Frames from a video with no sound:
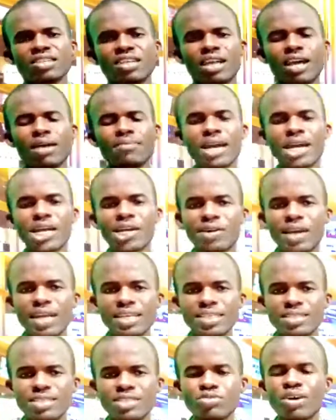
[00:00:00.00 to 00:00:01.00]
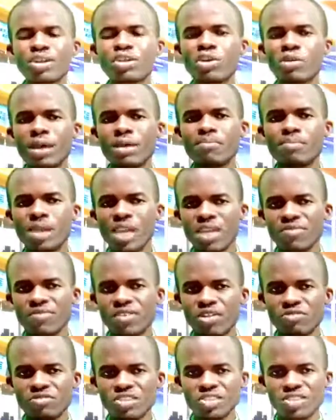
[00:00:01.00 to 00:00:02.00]
about Christ, you are not a believer
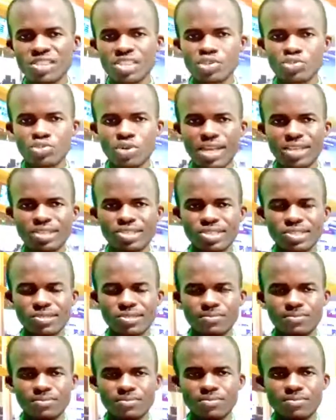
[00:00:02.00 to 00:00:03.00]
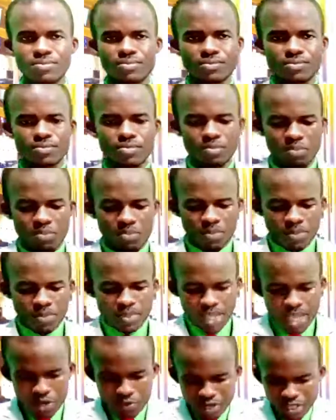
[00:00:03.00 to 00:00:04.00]
of Jesus Christ.
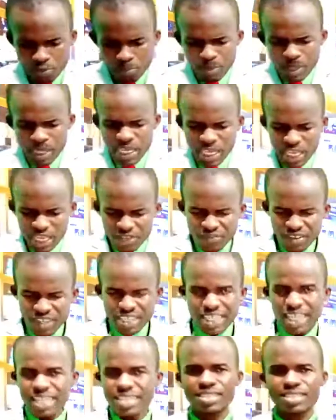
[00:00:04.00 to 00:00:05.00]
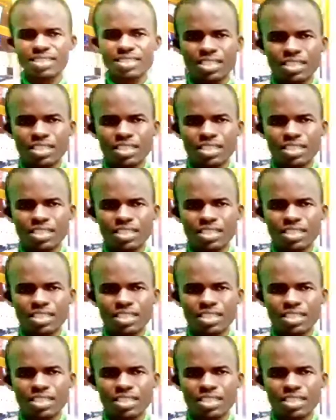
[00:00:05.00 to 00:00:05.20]
And when you believe in this,